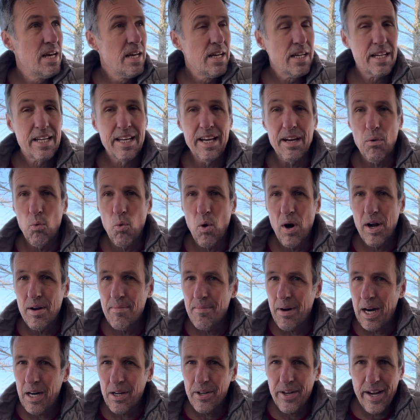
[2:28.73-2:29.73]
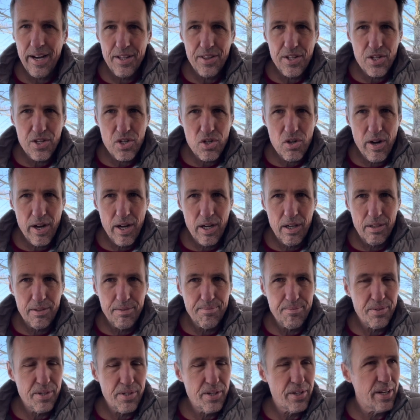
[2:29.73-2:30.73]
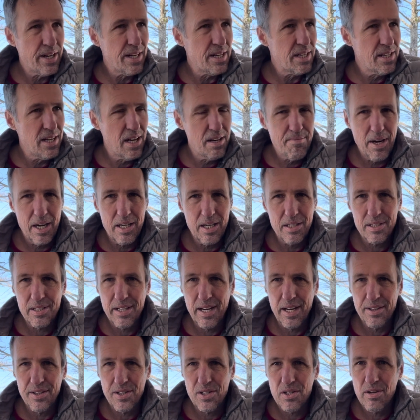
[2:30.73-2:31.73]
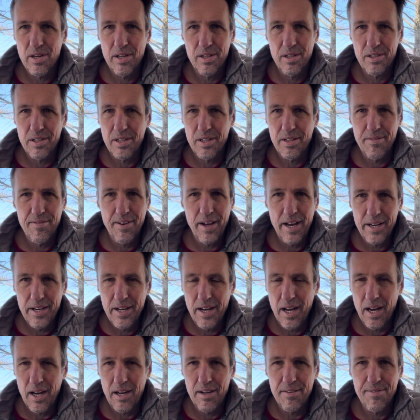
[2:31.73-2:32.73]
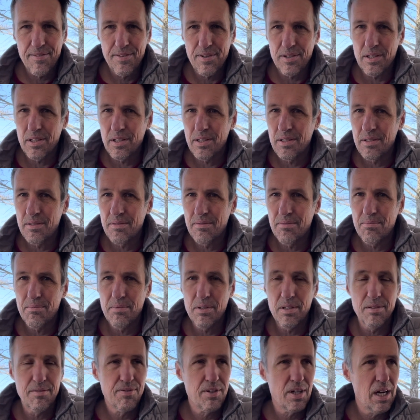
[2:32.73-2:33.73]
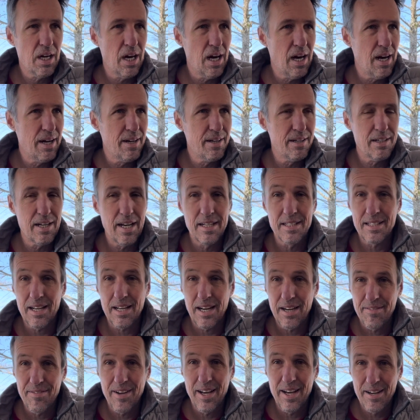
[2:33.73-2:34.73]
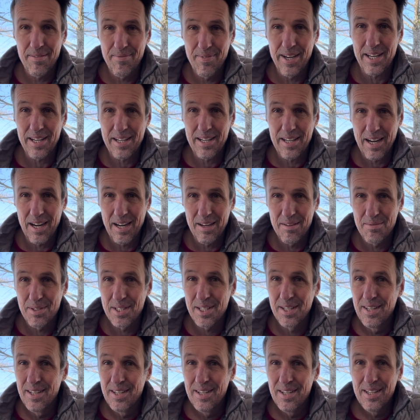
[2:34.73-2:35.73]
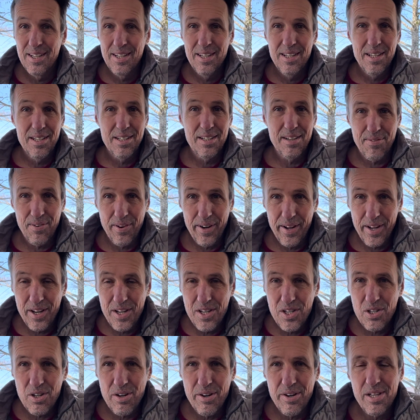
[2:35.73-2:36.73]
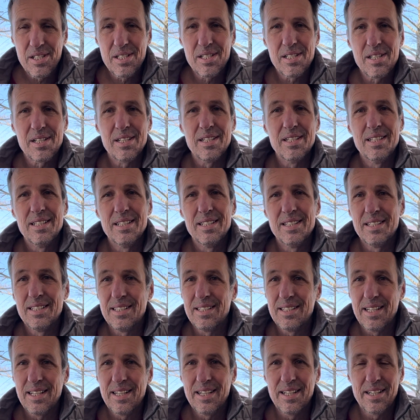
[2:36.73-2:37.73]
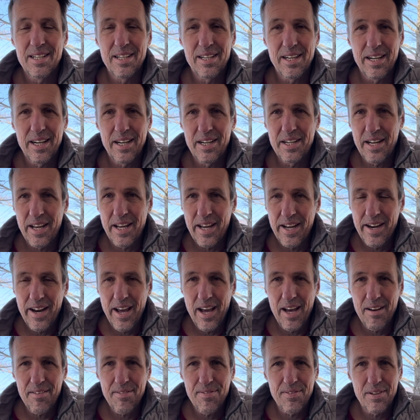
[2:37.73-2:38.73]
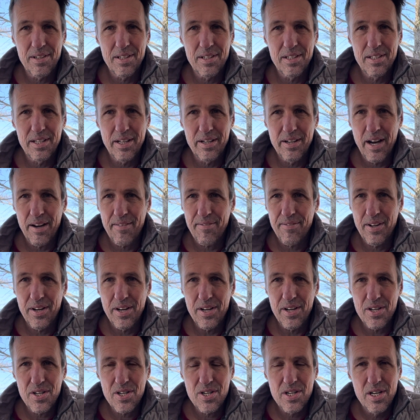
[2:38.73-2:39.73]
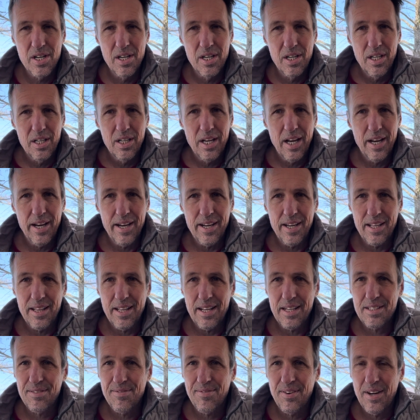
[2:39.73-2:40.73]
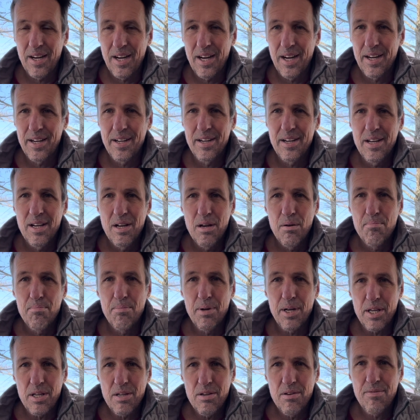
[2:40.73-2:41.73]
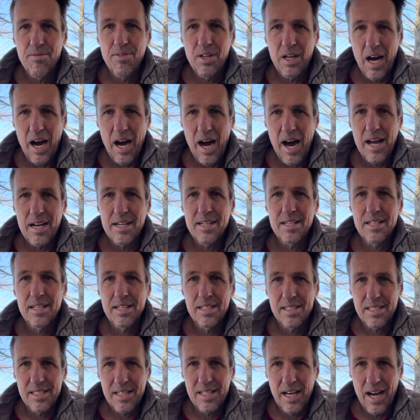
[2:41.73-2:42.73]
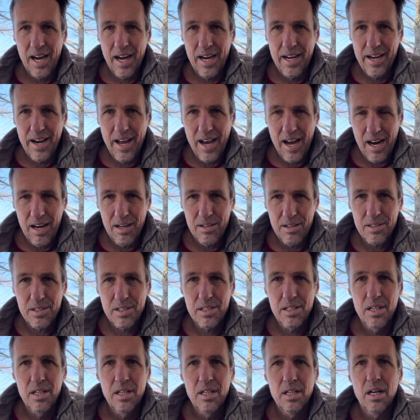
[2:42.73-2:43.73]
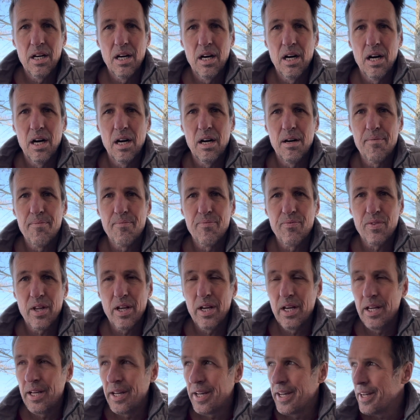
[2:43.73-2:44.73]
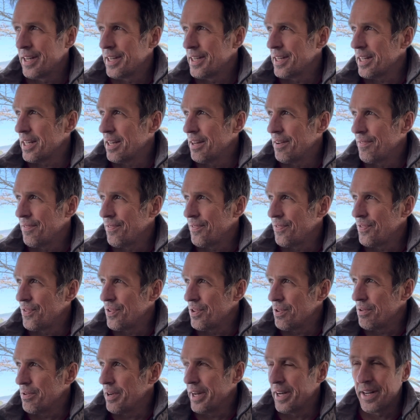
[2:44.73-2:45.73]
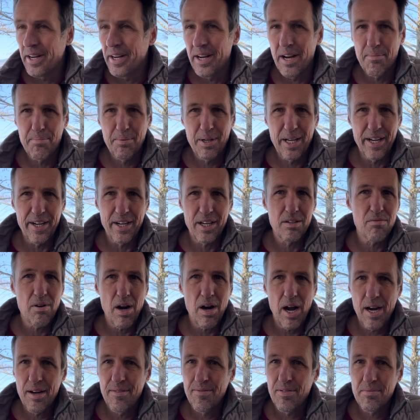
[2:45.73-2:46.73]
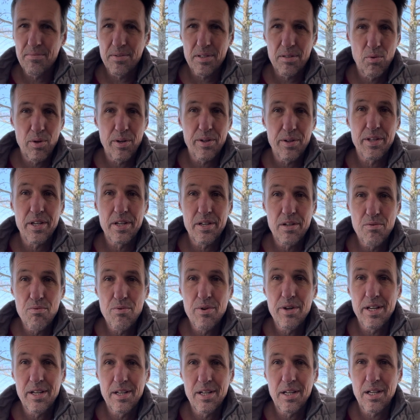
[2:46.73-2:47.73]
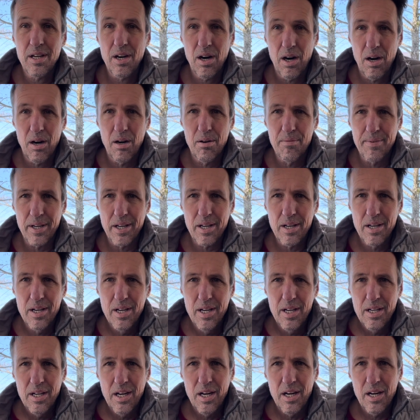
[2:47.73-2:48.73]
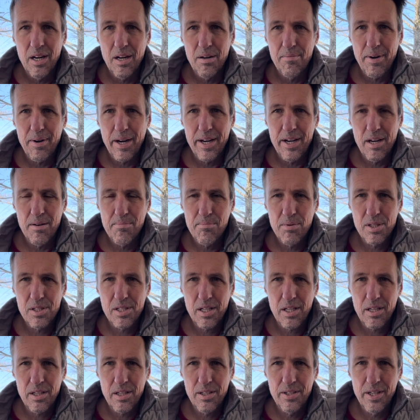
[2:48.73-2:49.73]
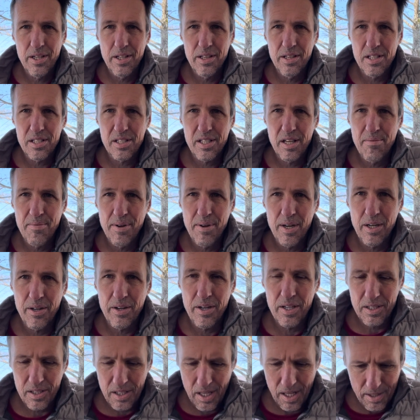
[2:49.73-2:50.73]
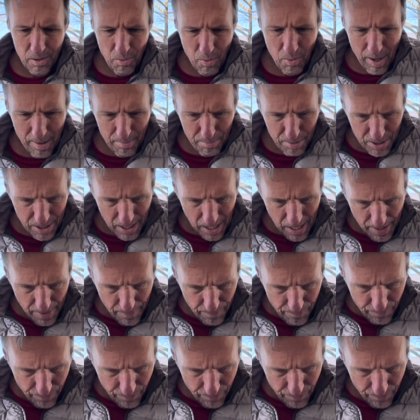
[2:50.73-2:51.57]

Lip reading: get 1 mile down the trail, you get 10 miles down the trail, and you've had enough. You've got, as I've had many times, different injuries, and you get a DNF, did not finish. Hey, that's fine, but you've got to sign out. And if you ended up getting a ride from somewhere, then you need to call me. My number is included in this email, and it's on the website.